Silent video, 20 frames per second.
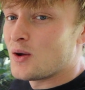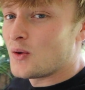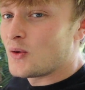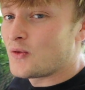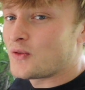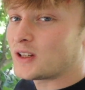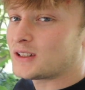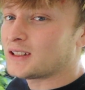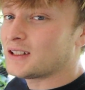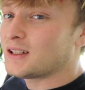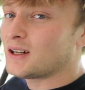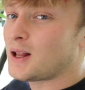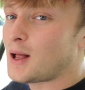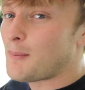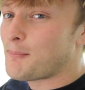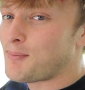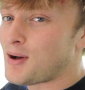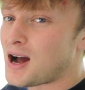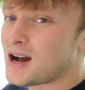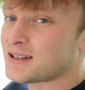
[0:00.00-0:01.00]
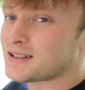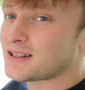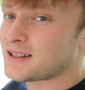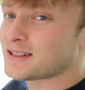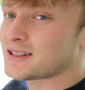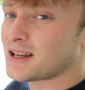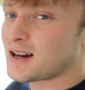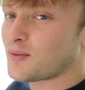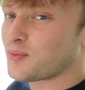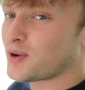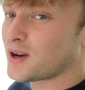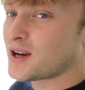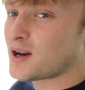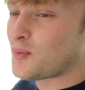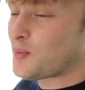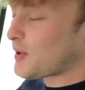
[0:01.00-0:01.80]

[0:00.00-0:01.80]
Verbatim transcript: We've got the little unboxing setup right here